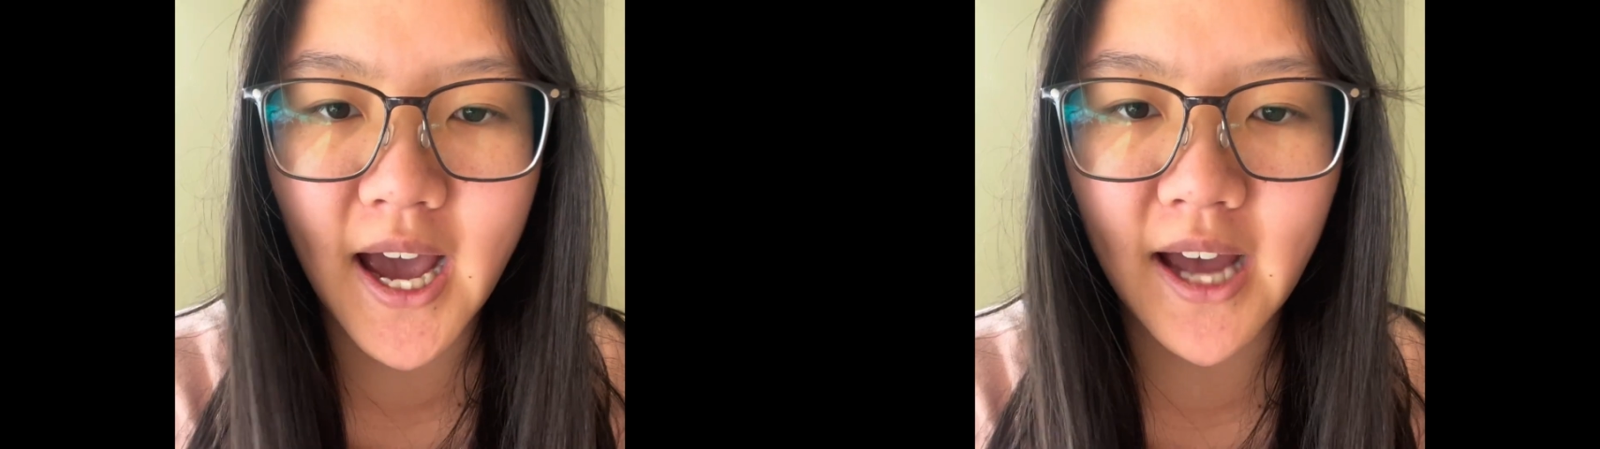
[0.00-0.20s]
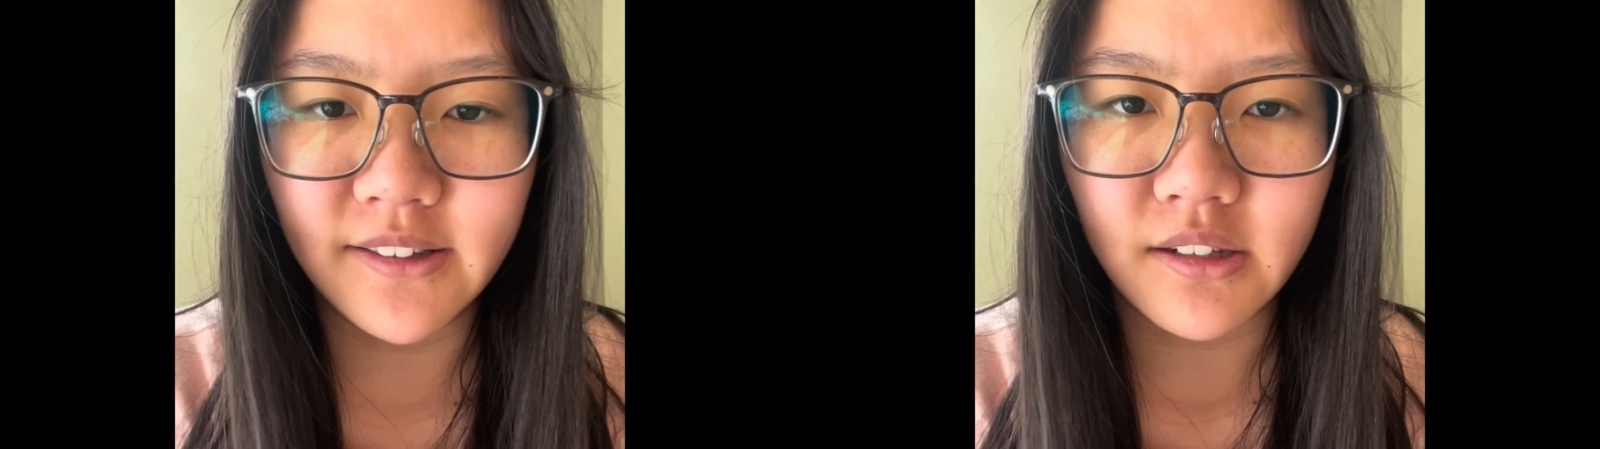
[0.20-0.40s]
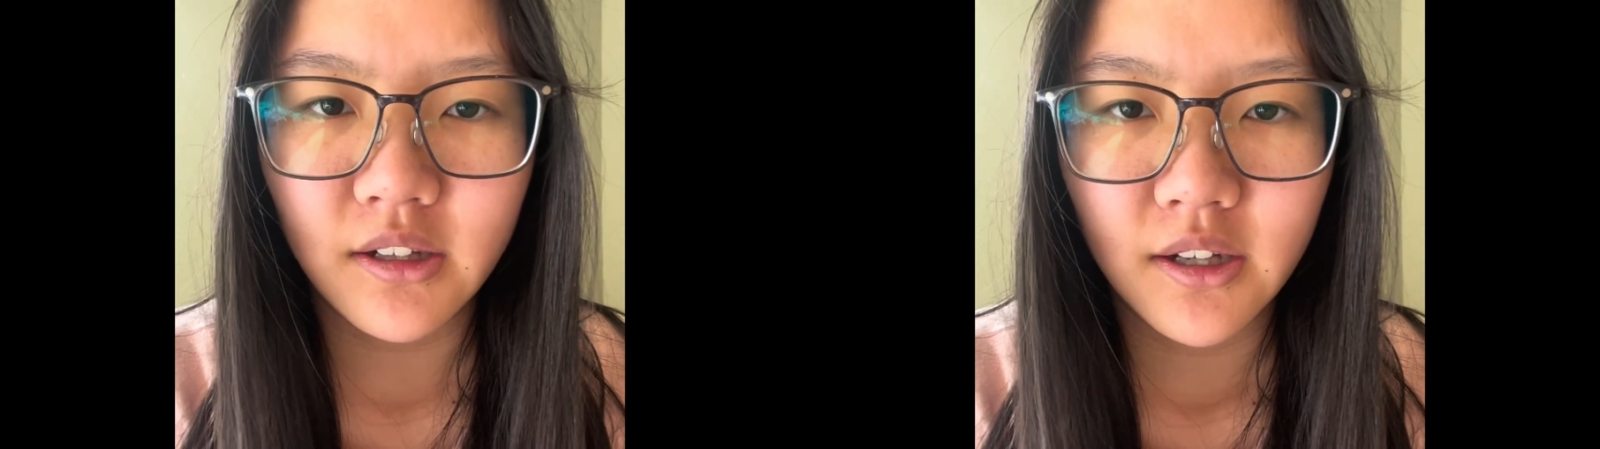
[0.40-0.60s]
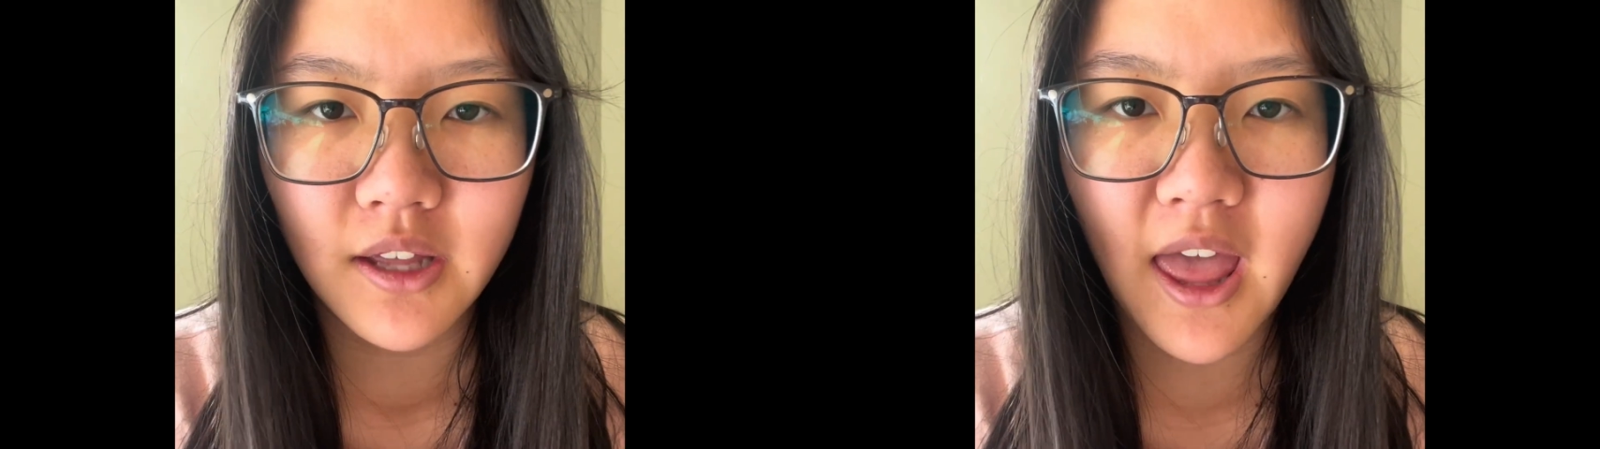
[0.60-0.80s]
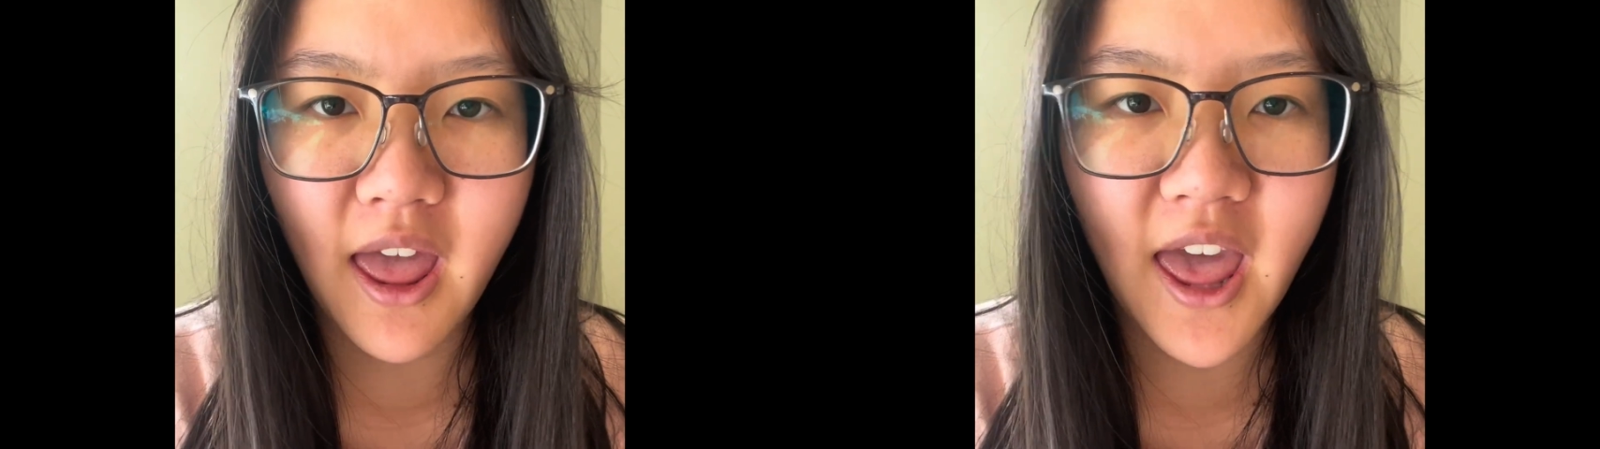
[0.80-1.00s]
And
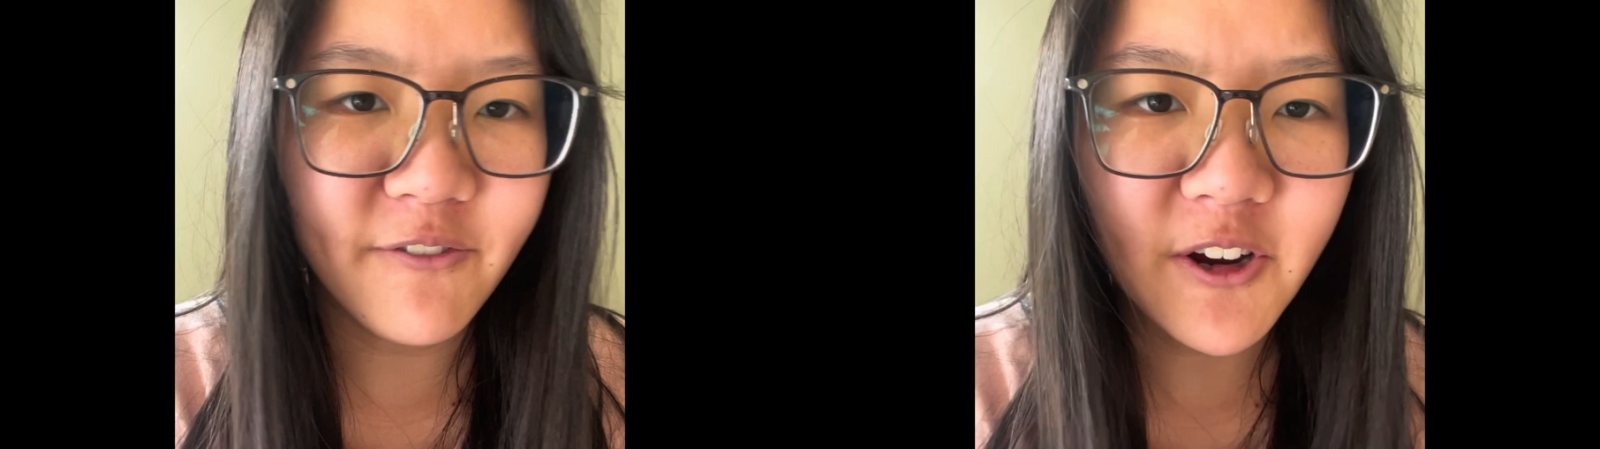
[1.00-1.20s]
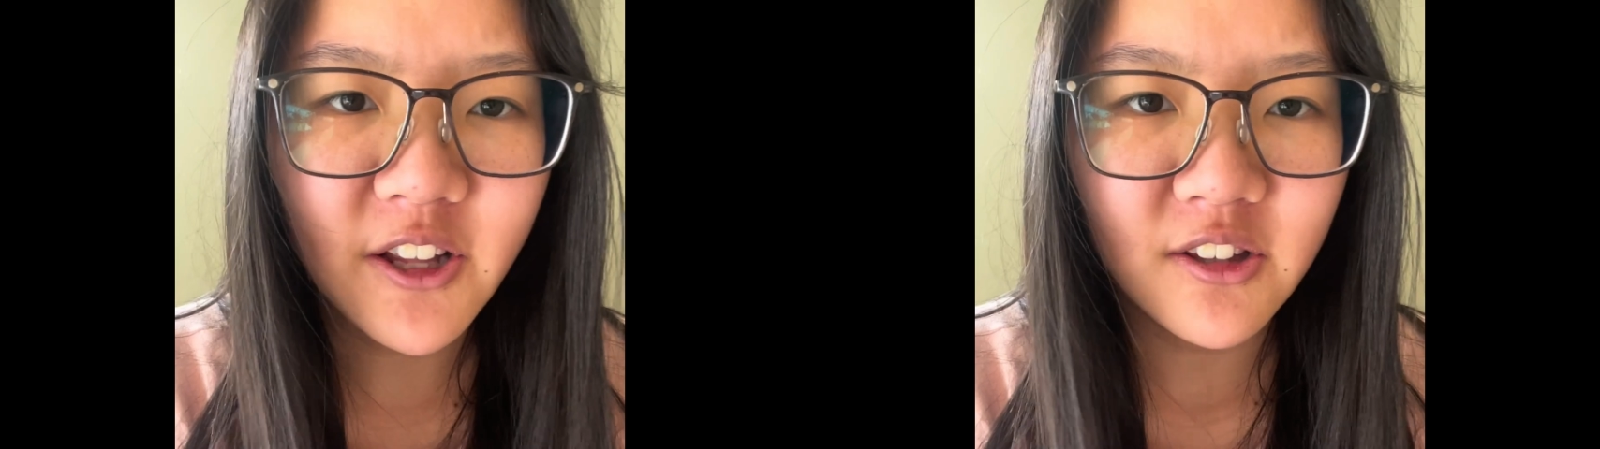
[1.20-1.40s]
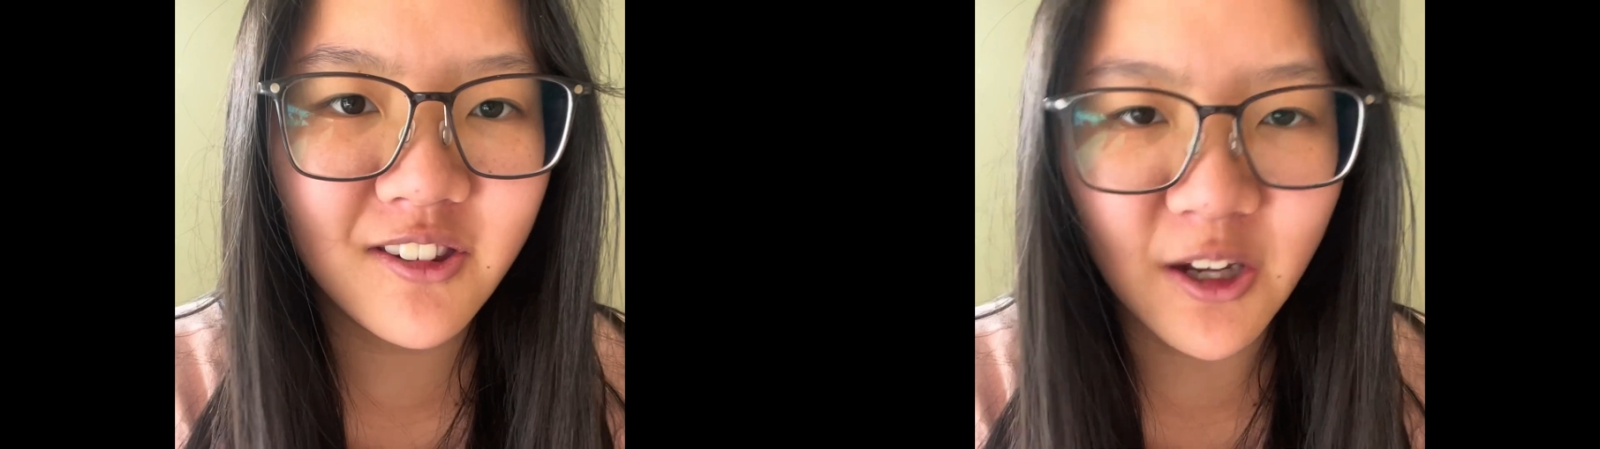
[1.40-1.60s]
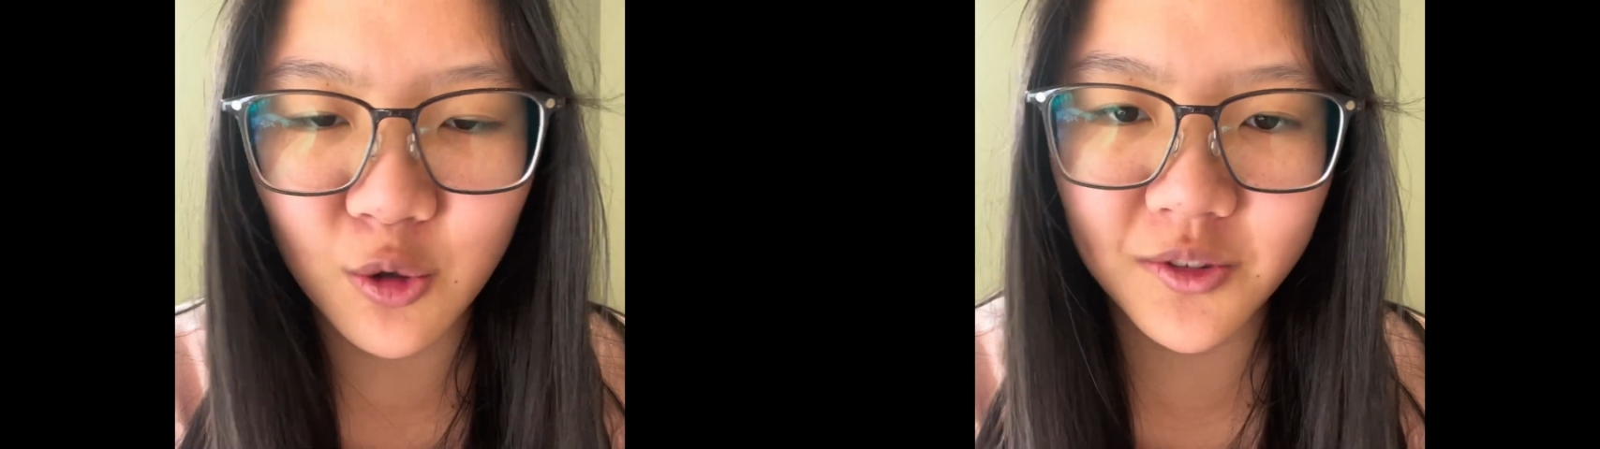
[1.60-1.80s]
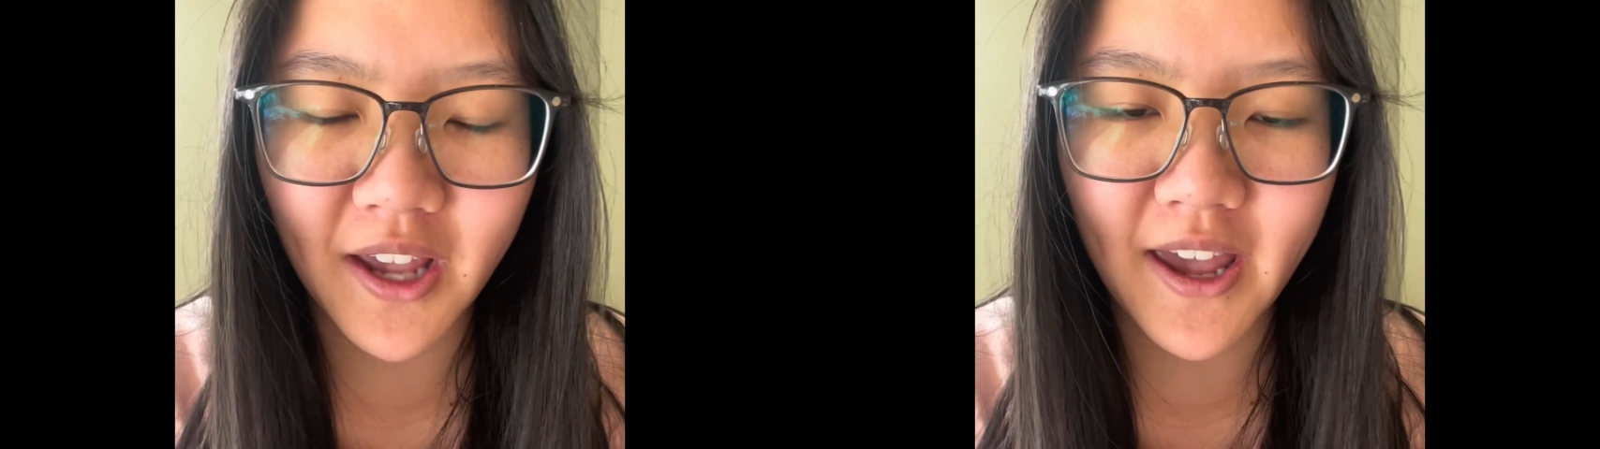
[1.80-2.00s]
every
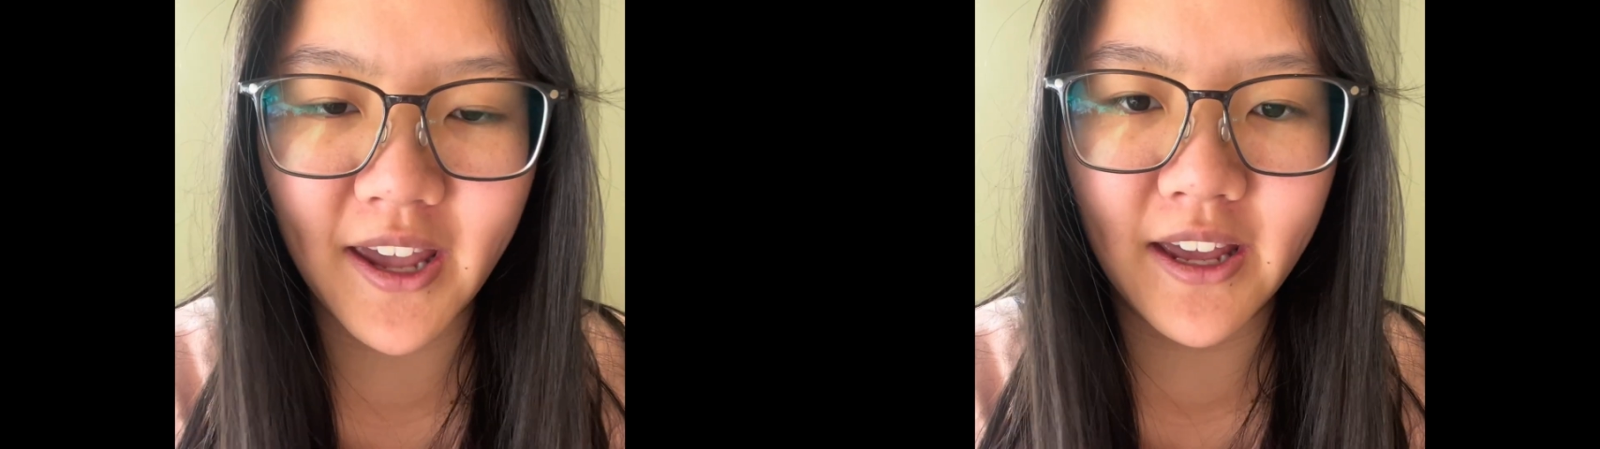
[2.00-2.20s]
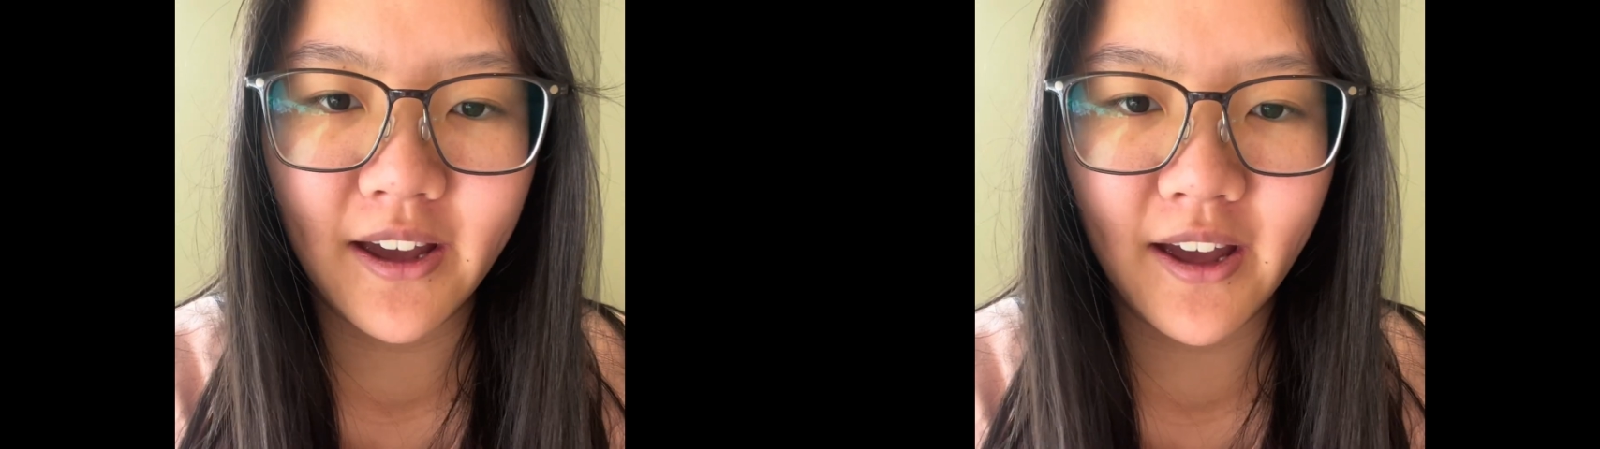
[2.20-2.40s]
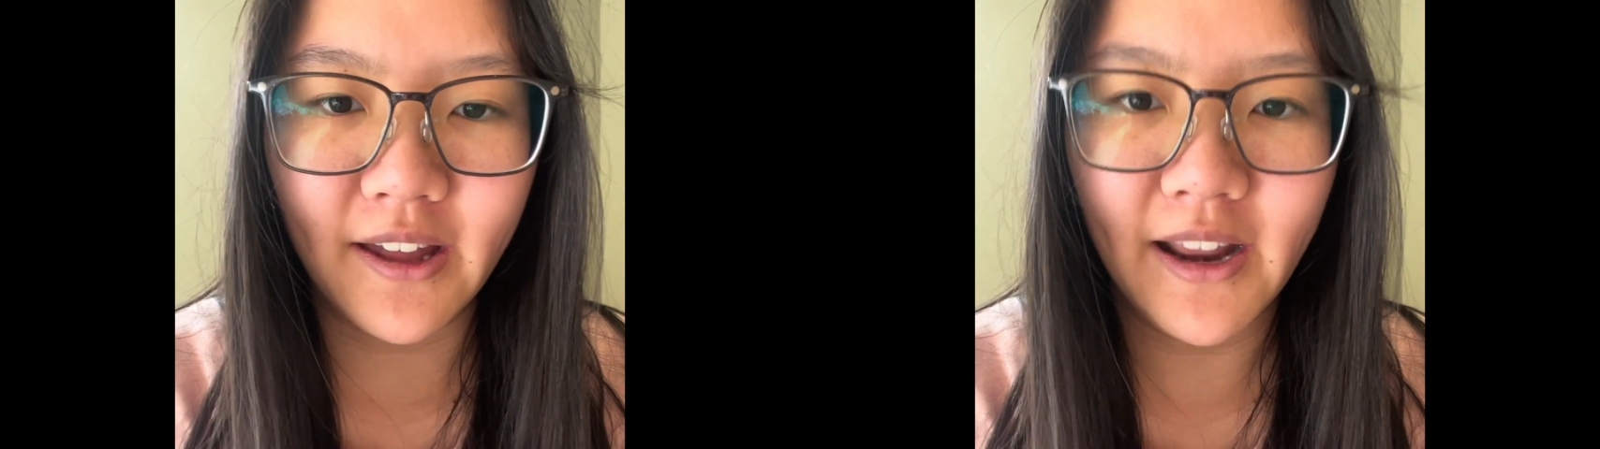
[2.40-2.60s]
single day